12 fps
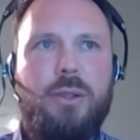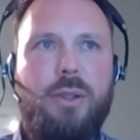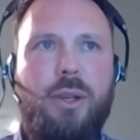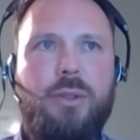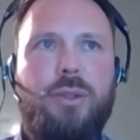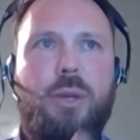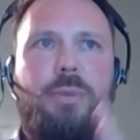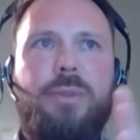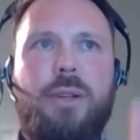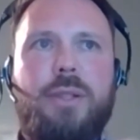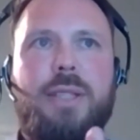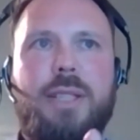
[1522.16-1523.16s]
on top of
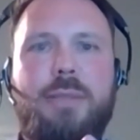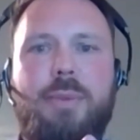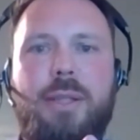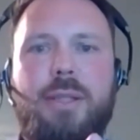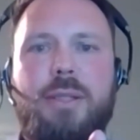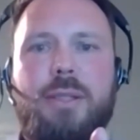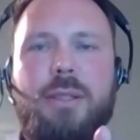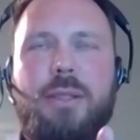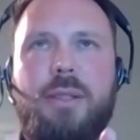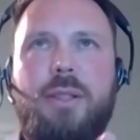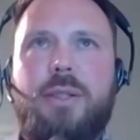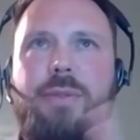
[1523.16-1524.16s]
those 6 months,
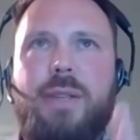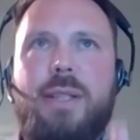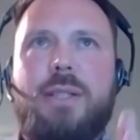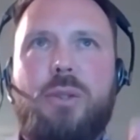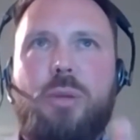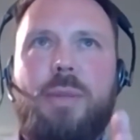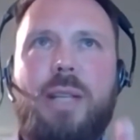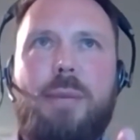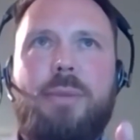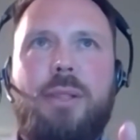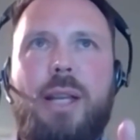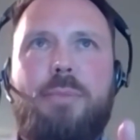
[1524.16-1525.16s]
those events that normally
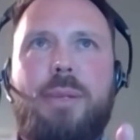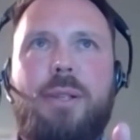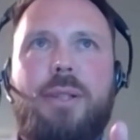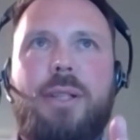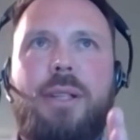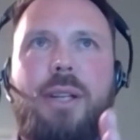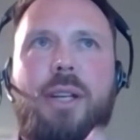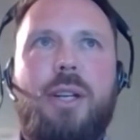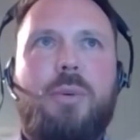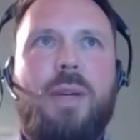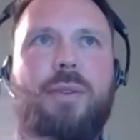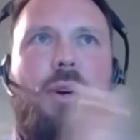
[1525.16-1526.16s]
happen in that period,
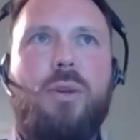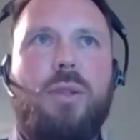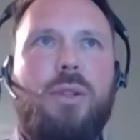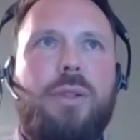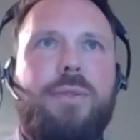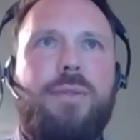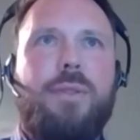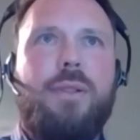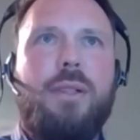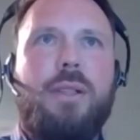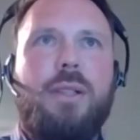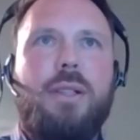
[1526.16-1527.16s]
we have a whole lot of
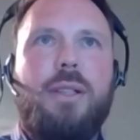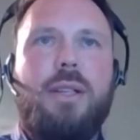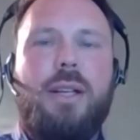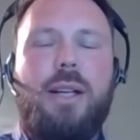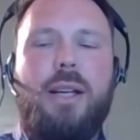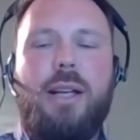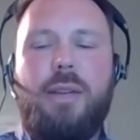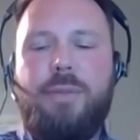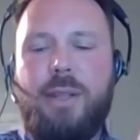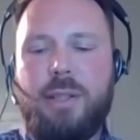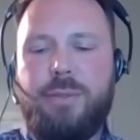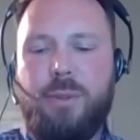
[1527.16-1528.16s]

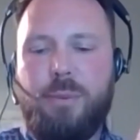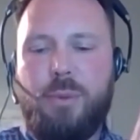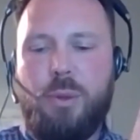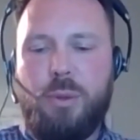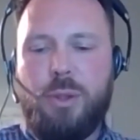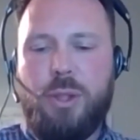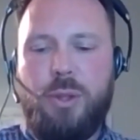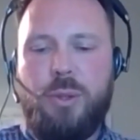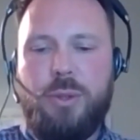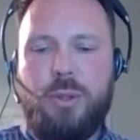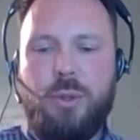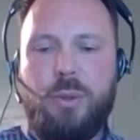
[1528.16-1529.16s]
events from
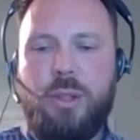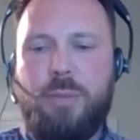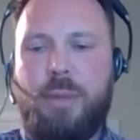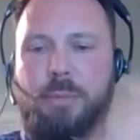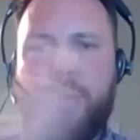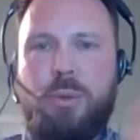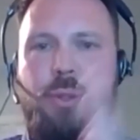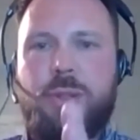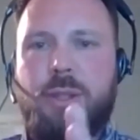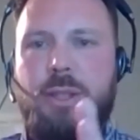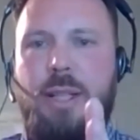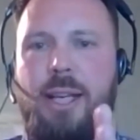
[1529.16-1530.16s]
Q2 that have been pushed
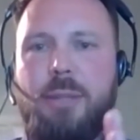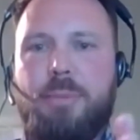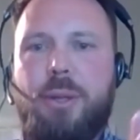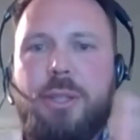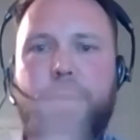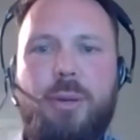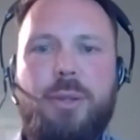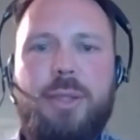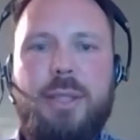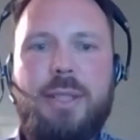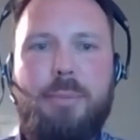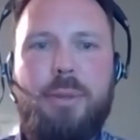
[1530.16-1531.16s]
and delayed and postponed
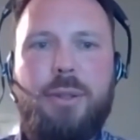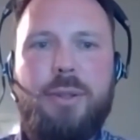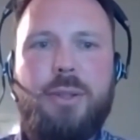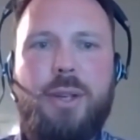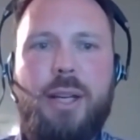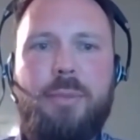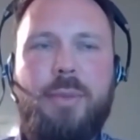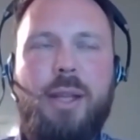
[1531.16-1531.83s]
into that period of time,